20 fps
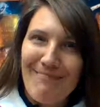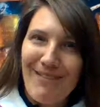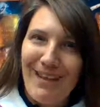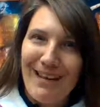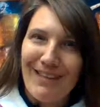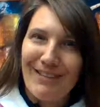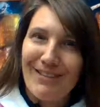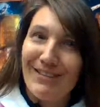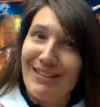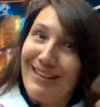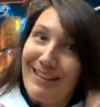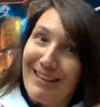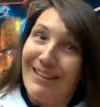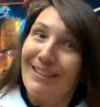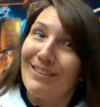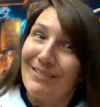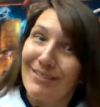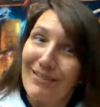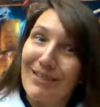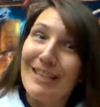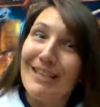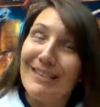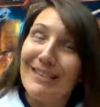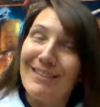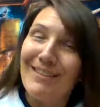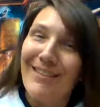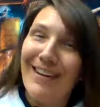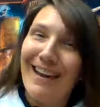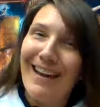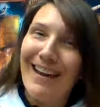make sure you get on to Read
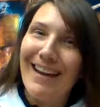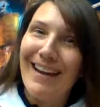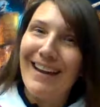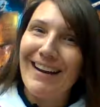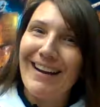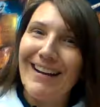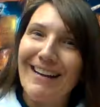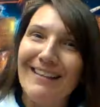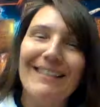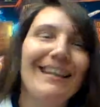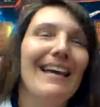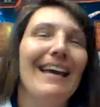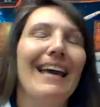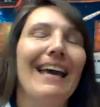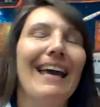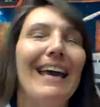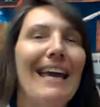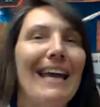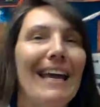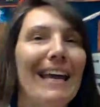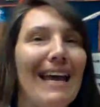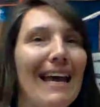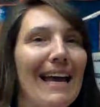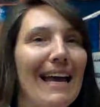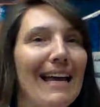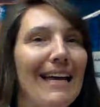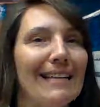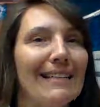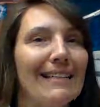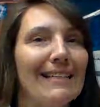Squared
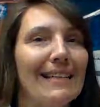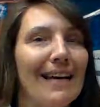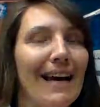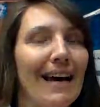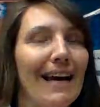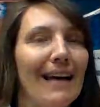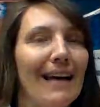and